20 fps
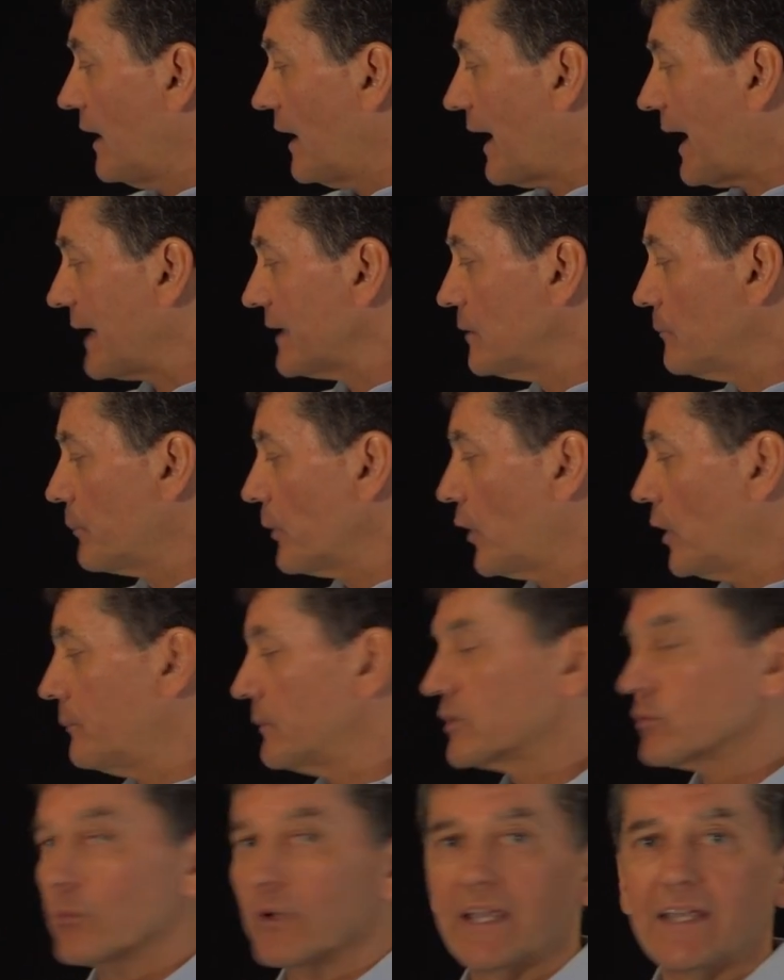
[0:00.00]

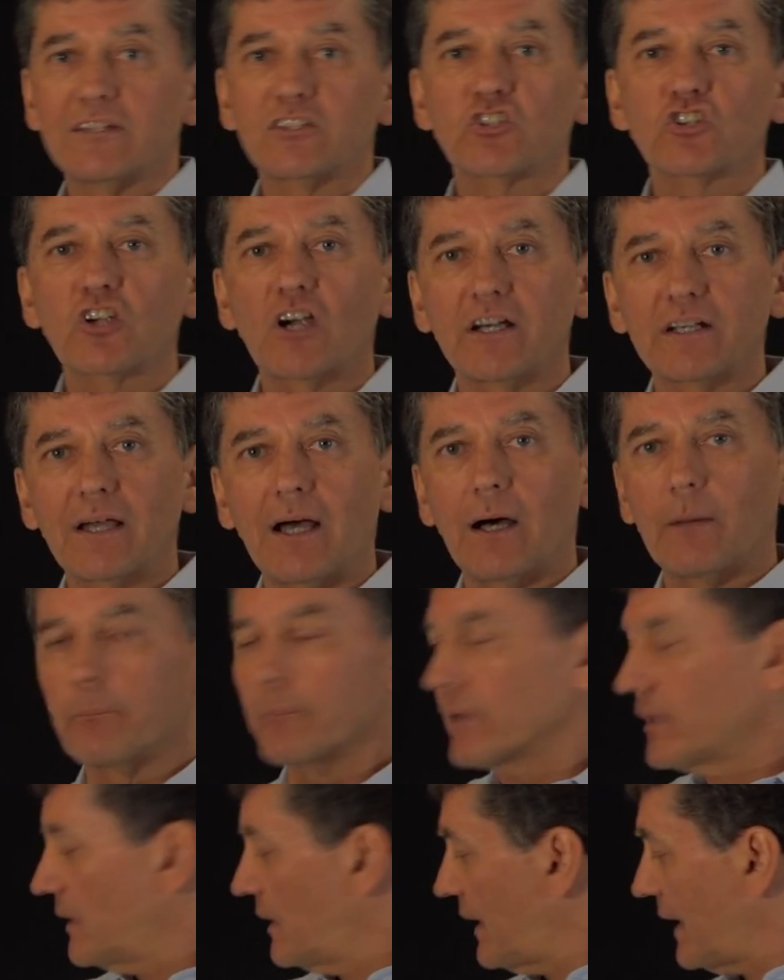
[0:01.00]
Unemployment rate shot
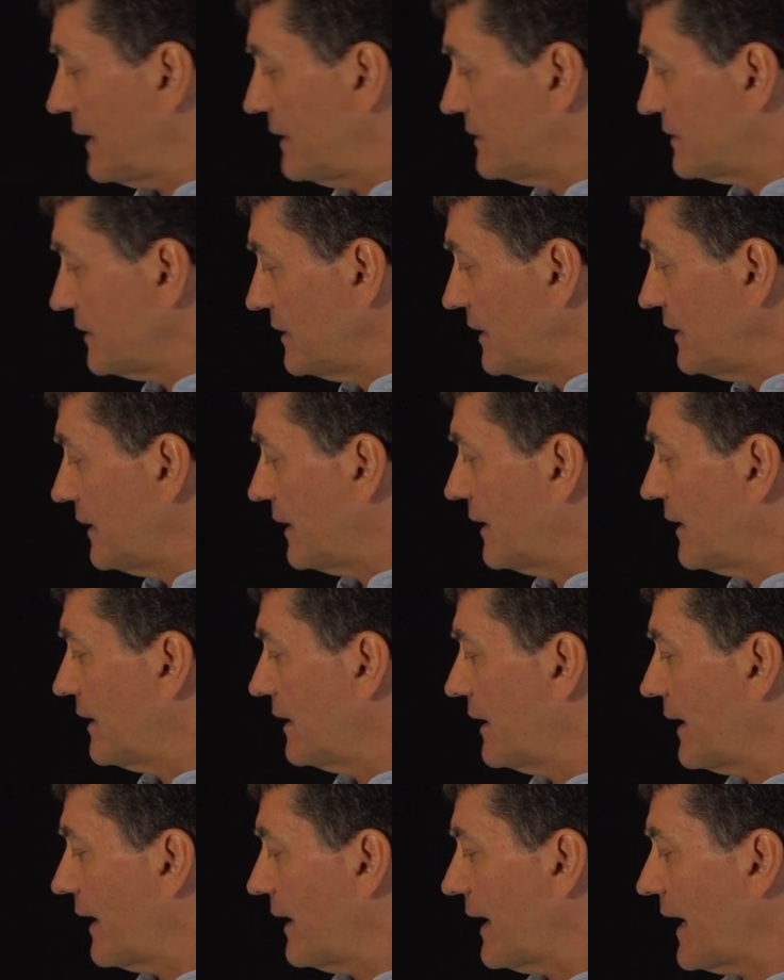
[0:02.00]
up and the
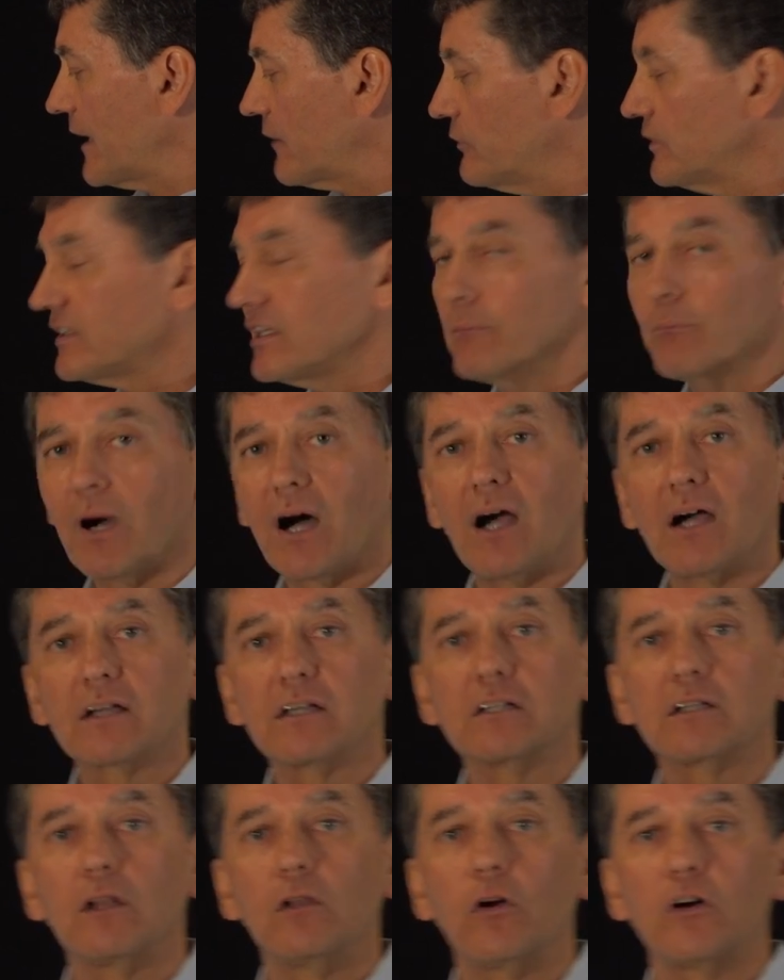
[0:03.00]
equity
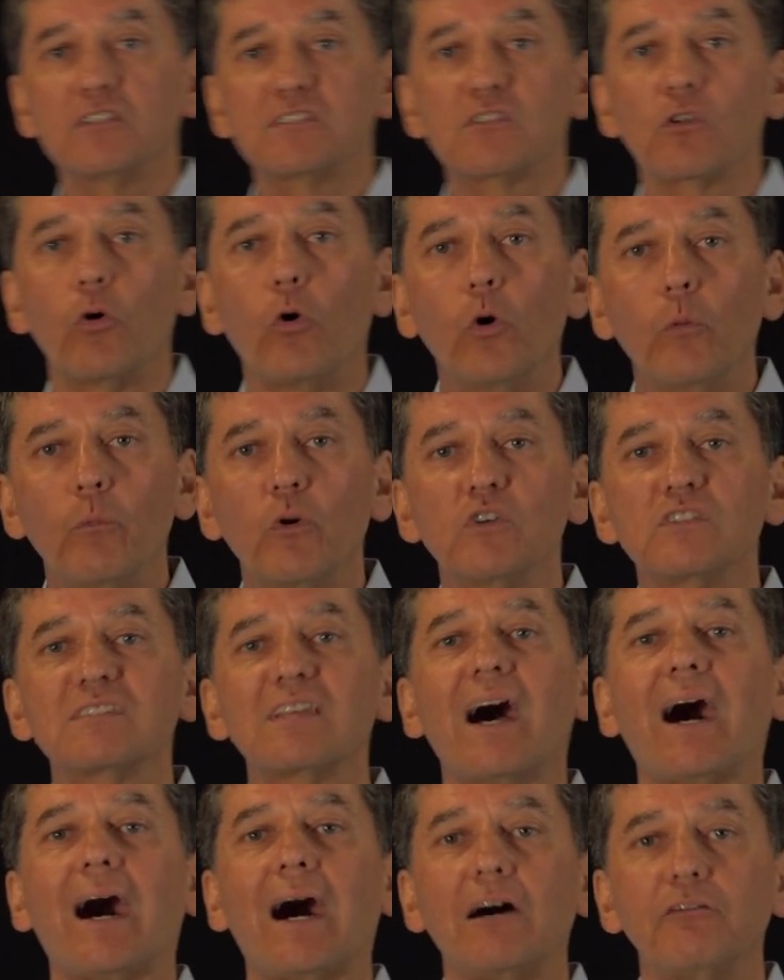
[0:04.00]
market lost
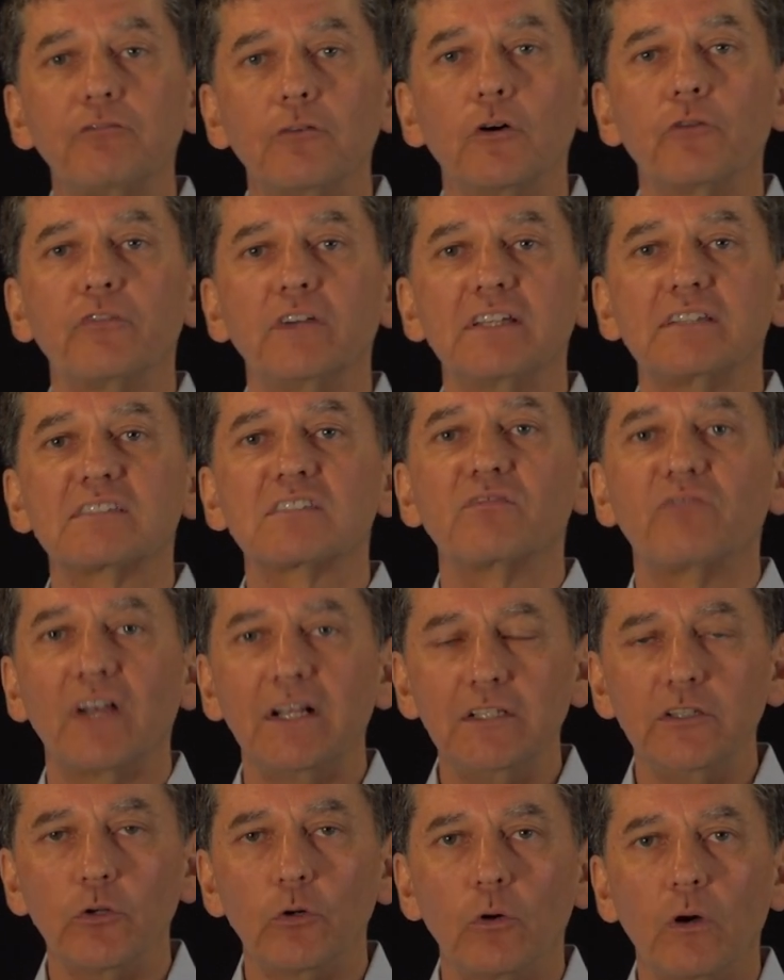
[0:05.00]
almost half of its
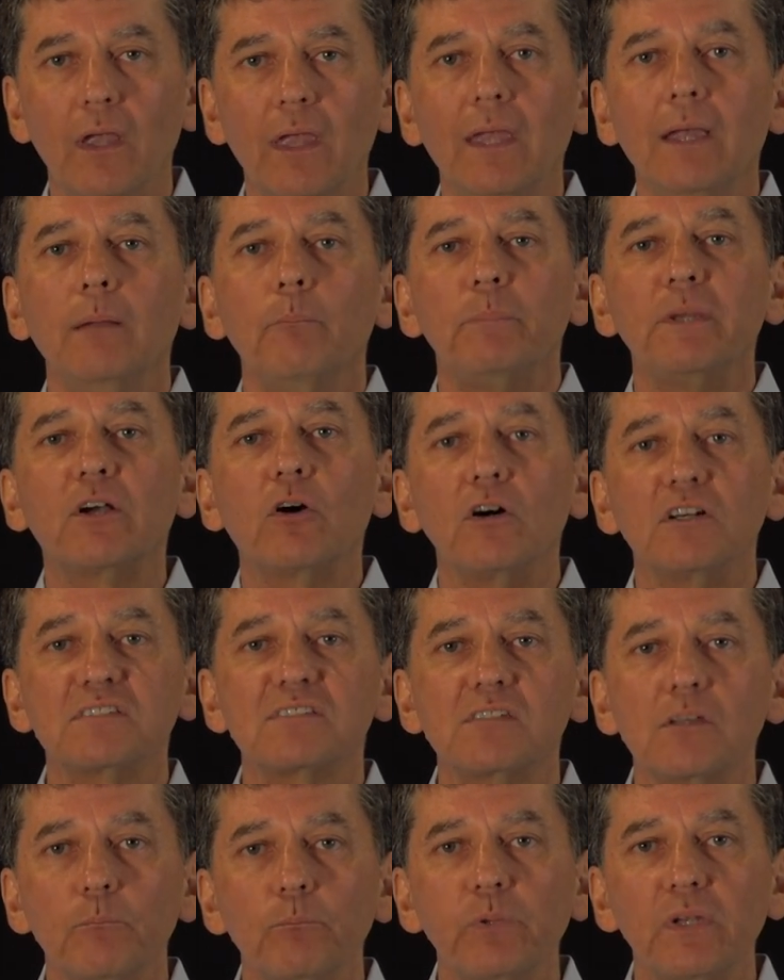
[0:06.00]
value because
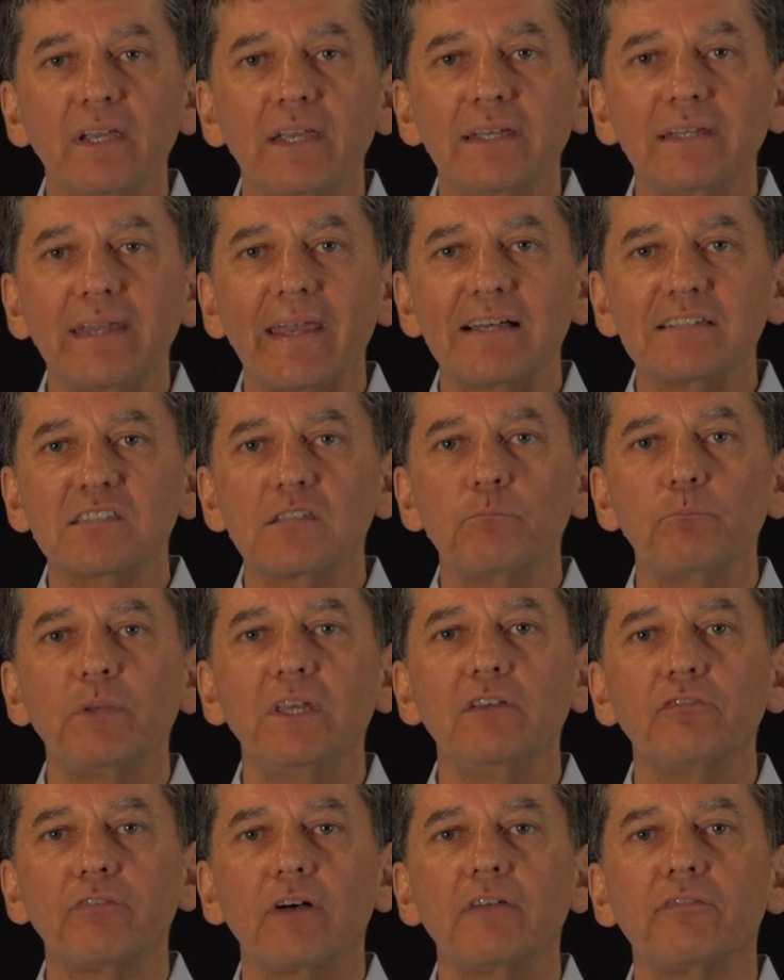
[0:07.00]
simply the
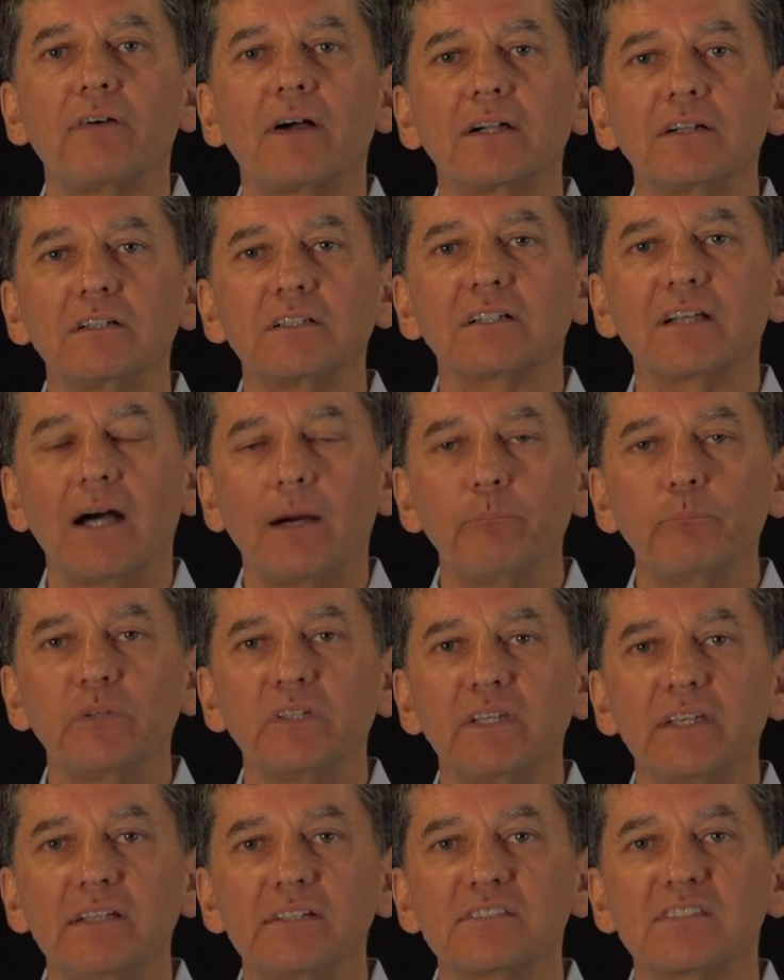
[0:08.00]
S&P 500
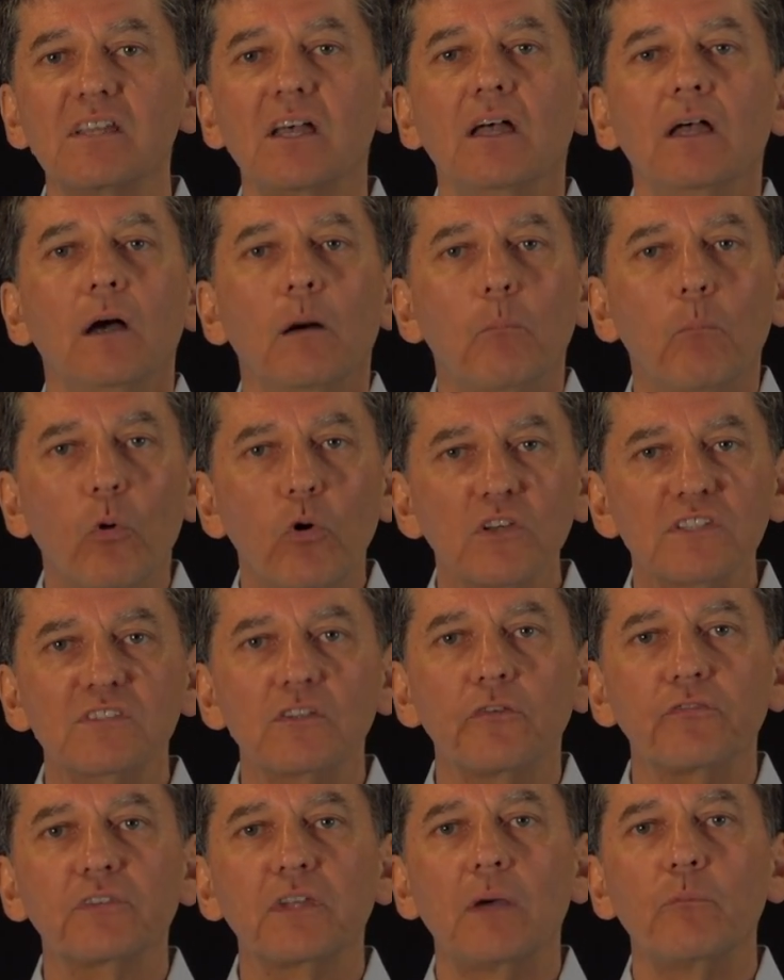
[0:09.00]
companies, most
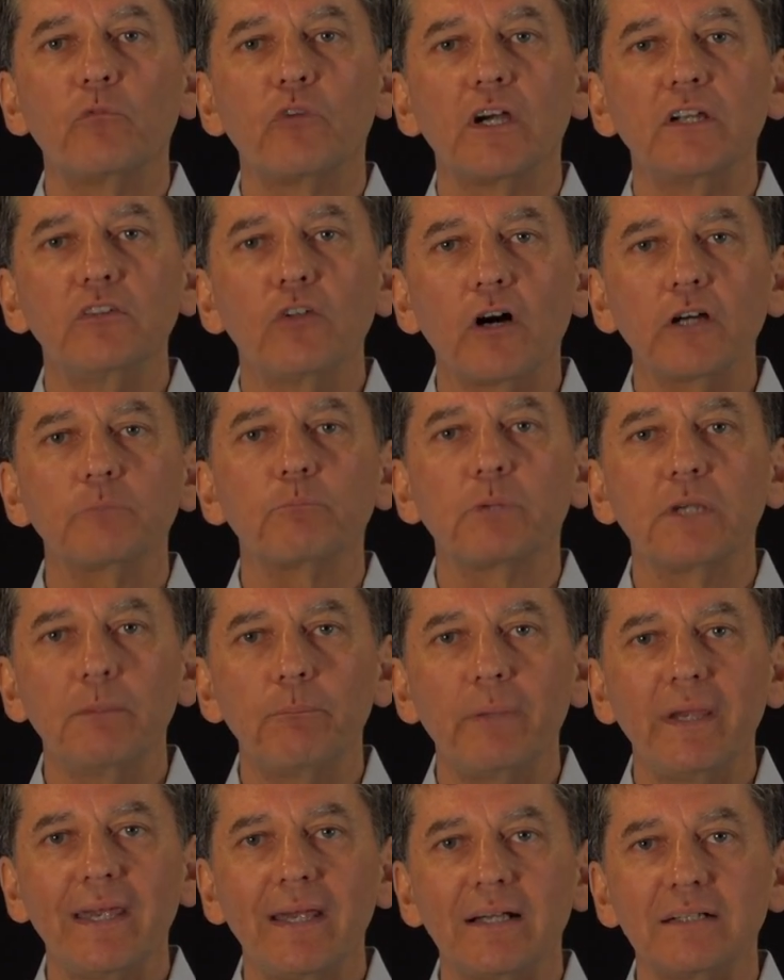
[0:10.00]
of them were not
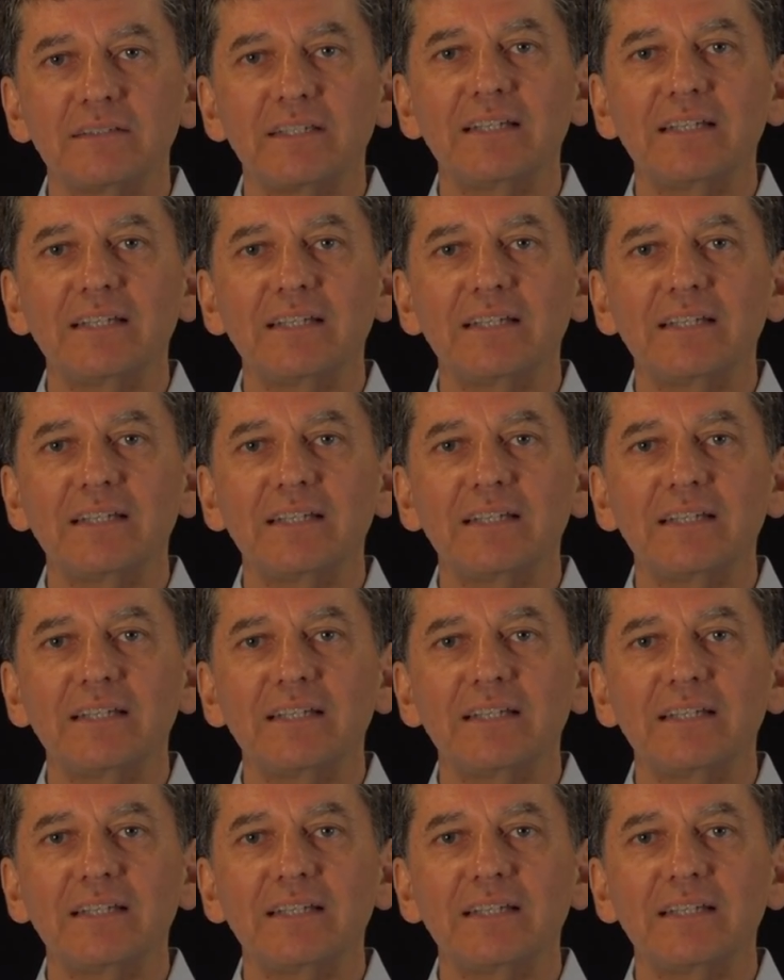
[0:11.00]
prepared.